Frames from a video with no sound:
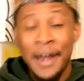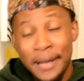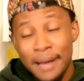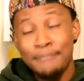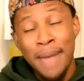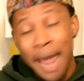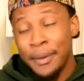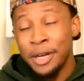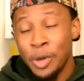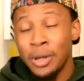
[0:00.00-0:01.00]
And he could
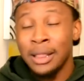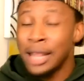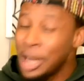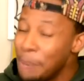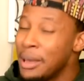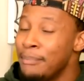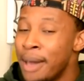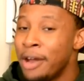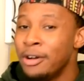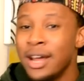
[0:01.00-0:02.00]
maybe do a little bit
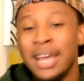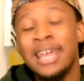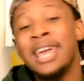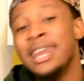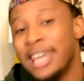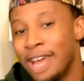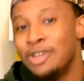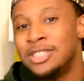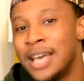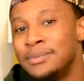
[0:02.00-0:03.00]
better getting
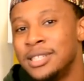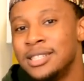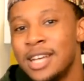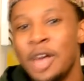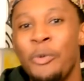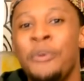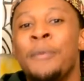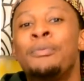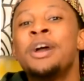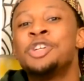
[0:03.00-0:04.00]
interceptions when
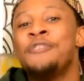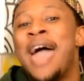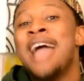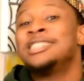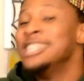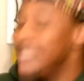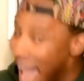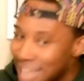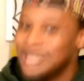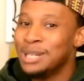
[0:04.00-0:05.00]
the pressure of actually
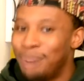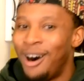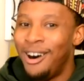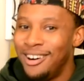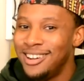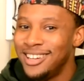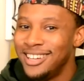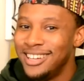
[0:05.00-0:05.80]
catching the ball